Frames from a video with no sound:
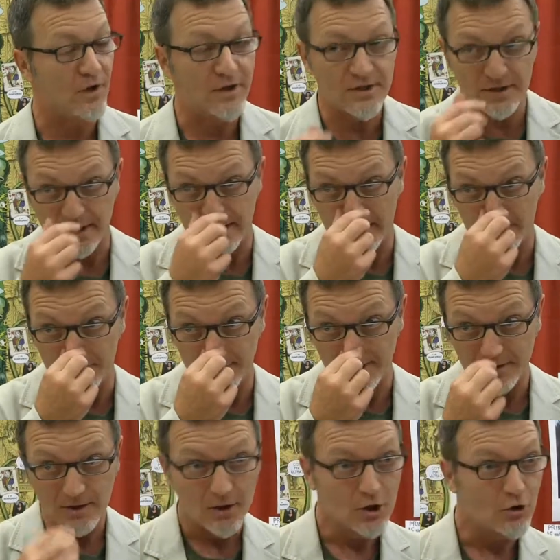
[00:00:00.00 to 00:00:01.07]
choice, and I was
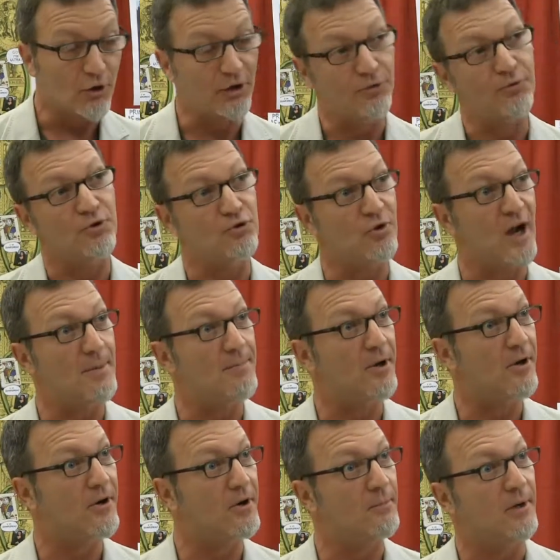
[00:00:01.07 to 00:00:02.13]
going through a dry
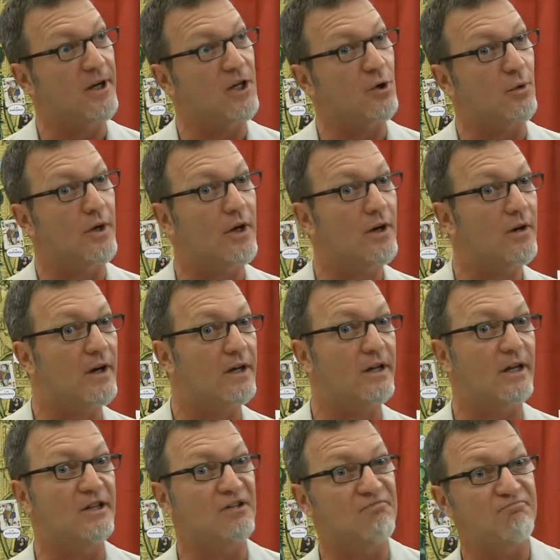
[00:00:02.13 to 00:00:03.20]
period in my career, and
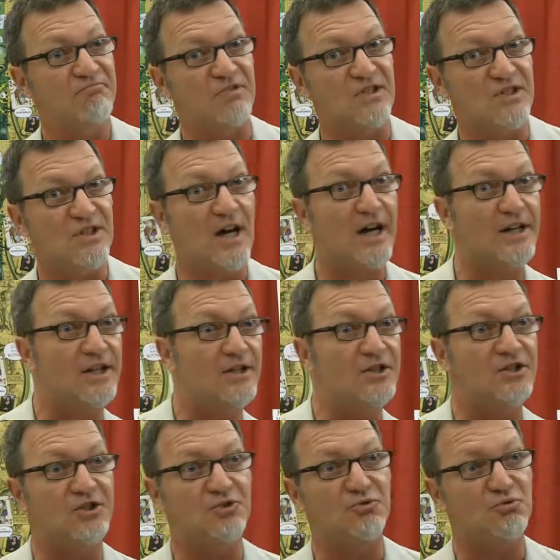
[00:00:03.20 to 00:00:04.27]
I decided
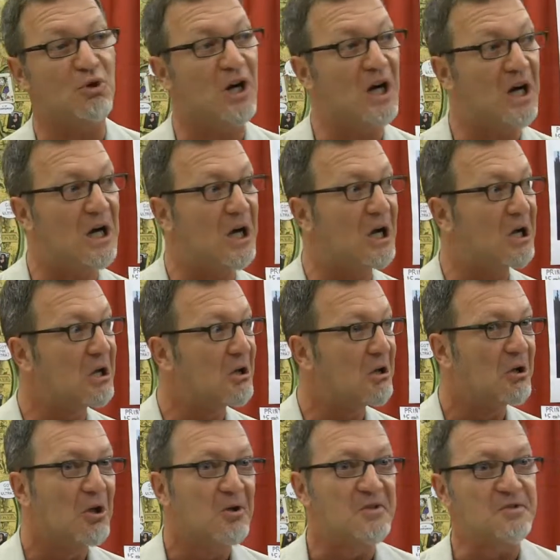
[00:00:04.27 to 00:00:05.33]
to uh,
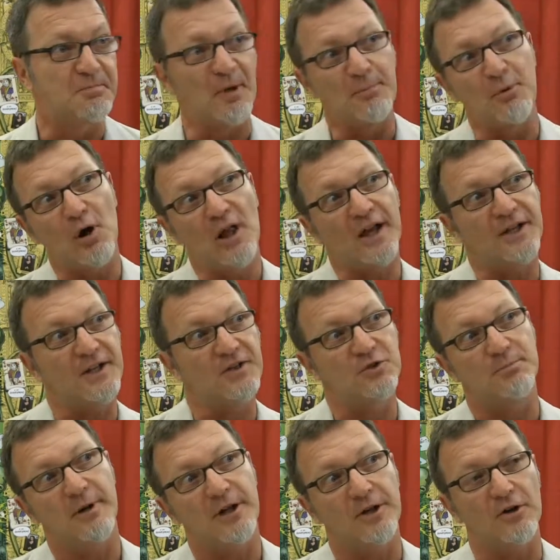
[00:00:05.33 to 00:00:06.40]
spitball ideas
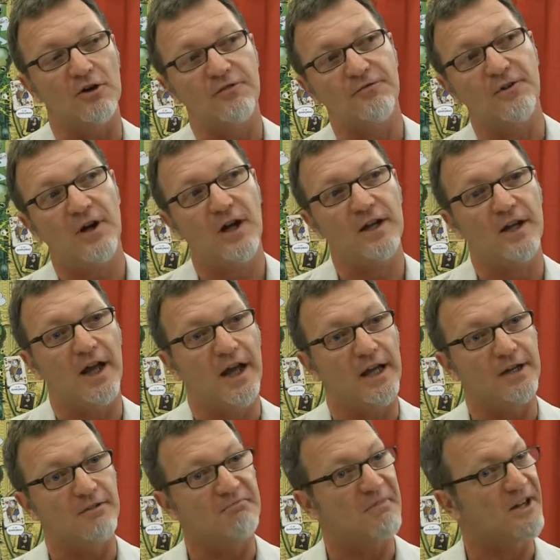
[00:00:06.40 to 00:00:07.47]
with my girlfriend,
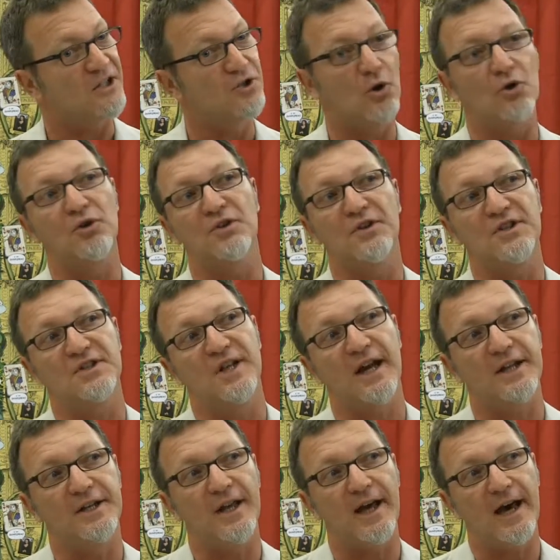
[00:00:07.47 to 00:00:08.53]
and I told her this
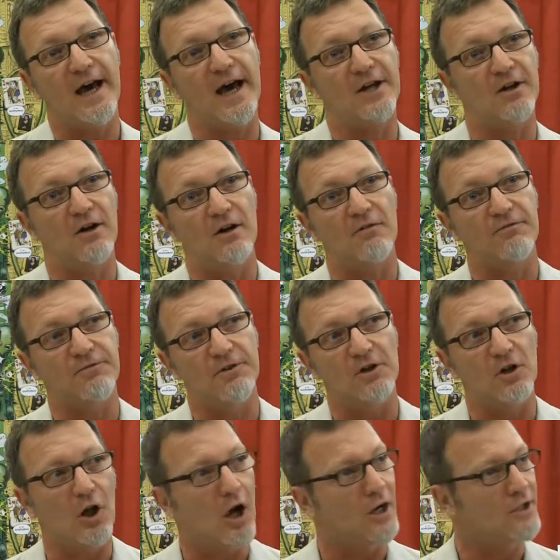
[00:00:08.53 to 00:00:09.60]
idea had all for
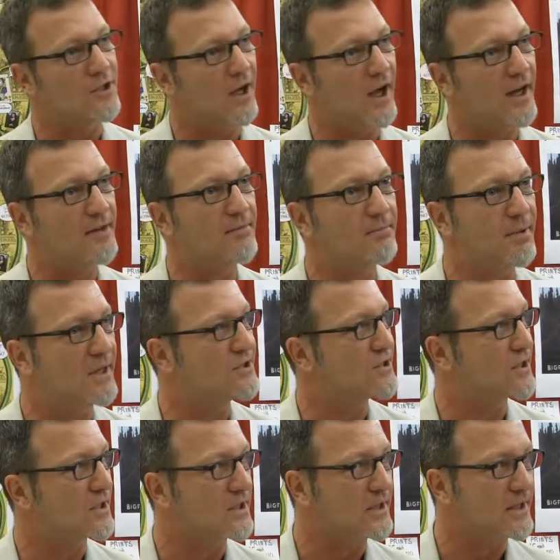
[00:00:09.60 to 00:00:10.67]
a long time.
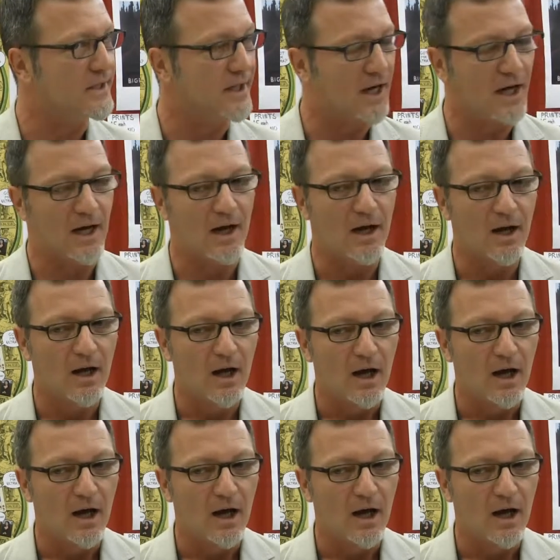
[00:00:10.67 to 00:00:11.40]
Basically, uh,